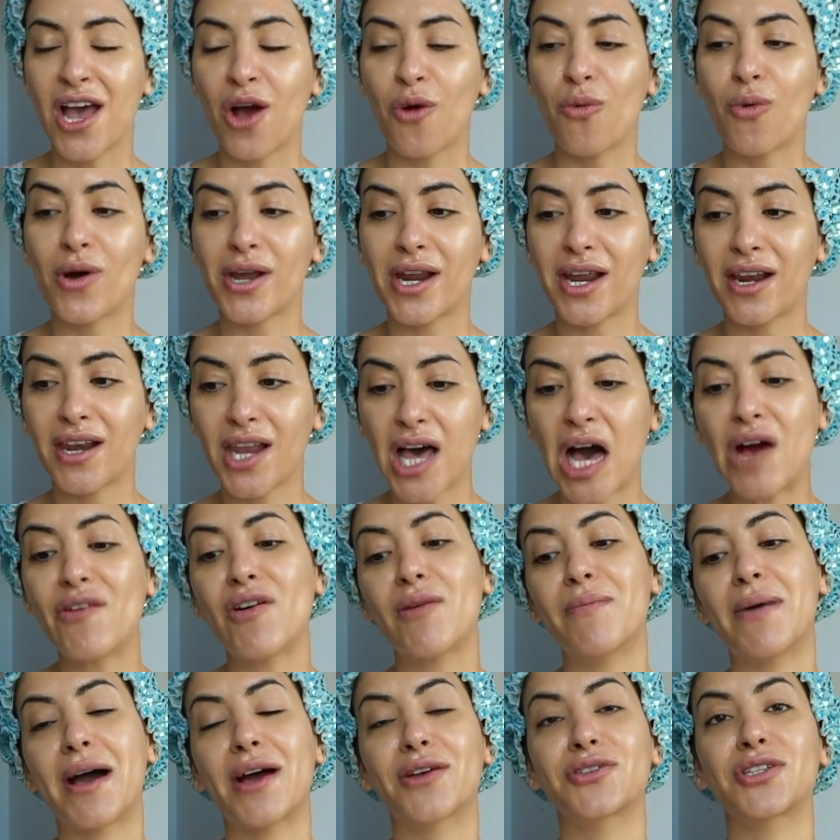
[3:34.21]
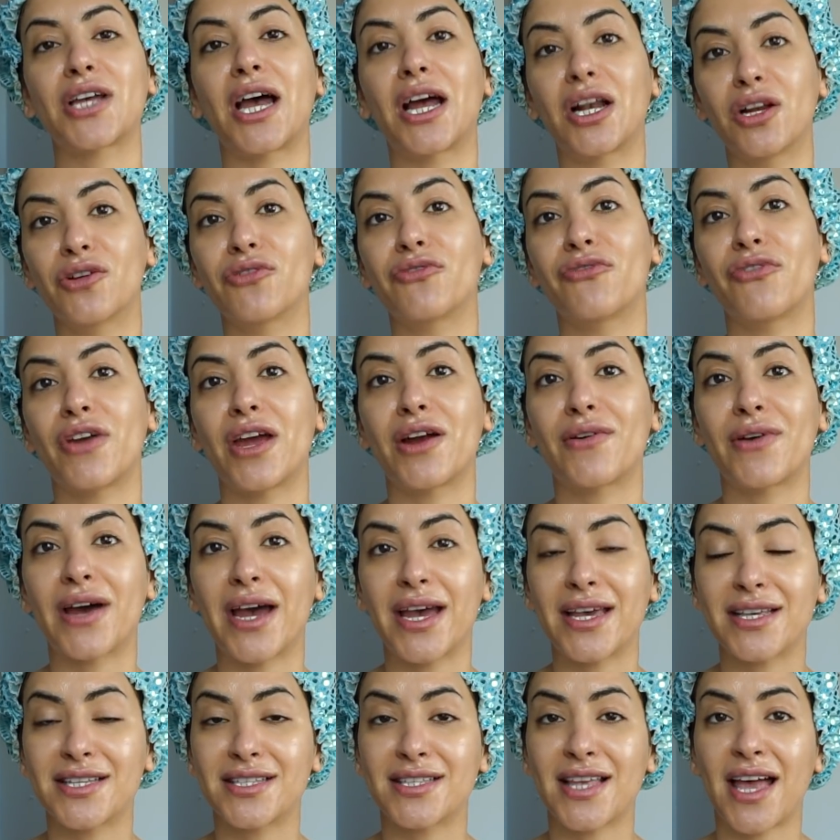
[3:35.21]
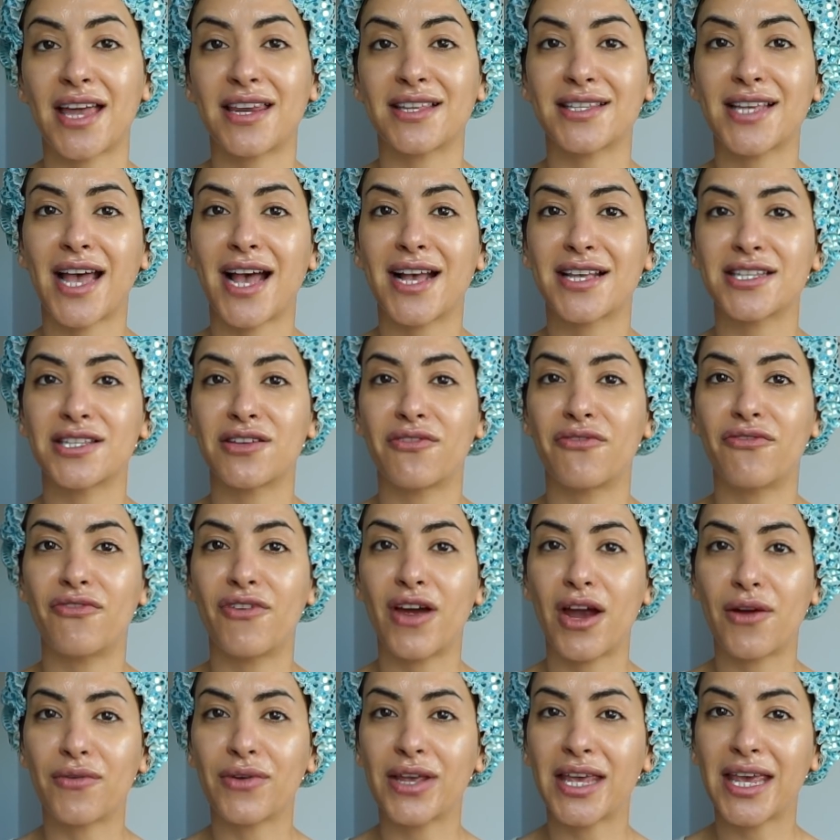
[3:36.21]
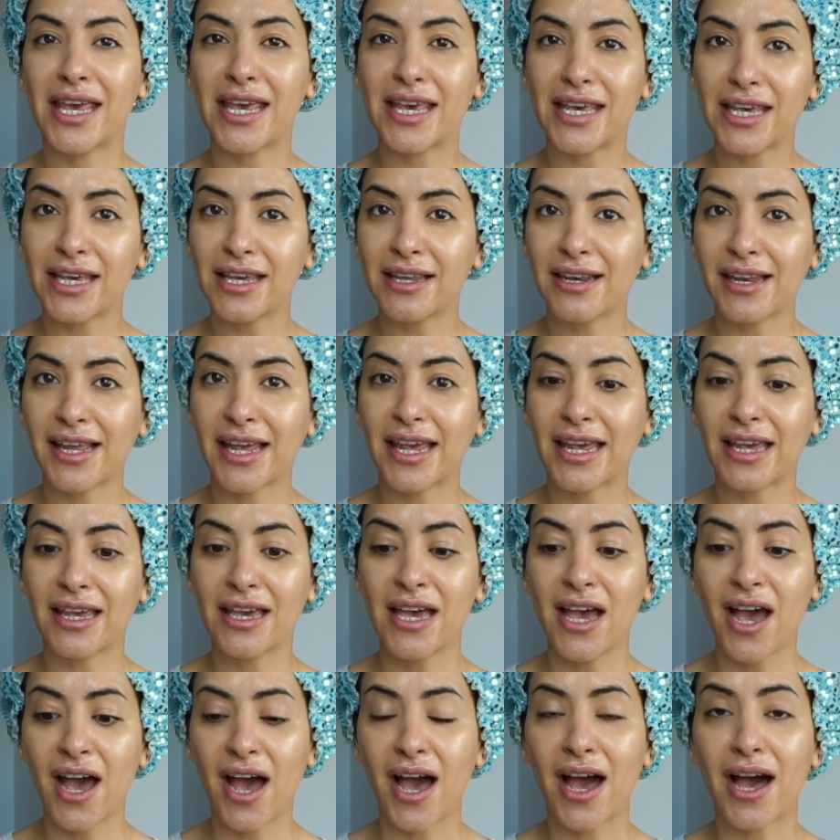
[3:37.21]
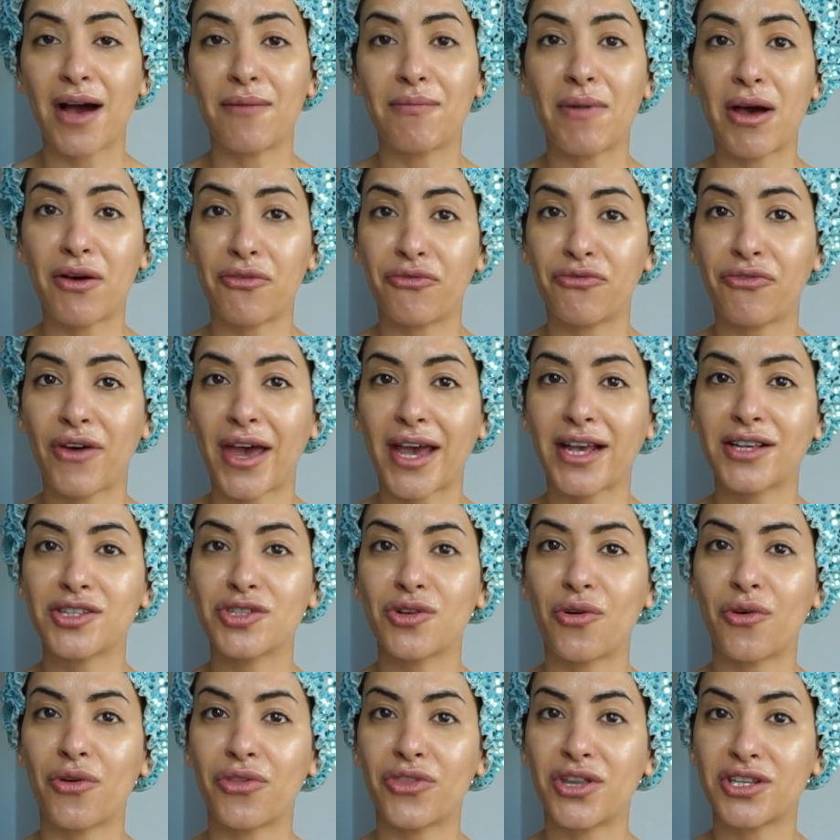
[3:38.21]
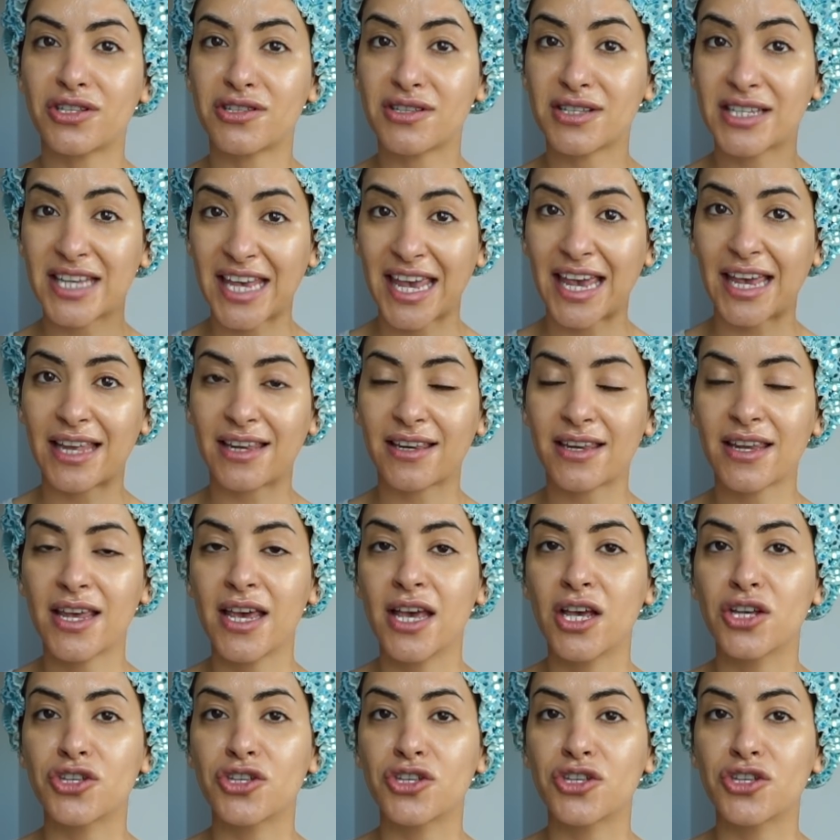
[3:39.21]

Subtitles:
What I love about aloe vera is that it has a very healing effect on the skin.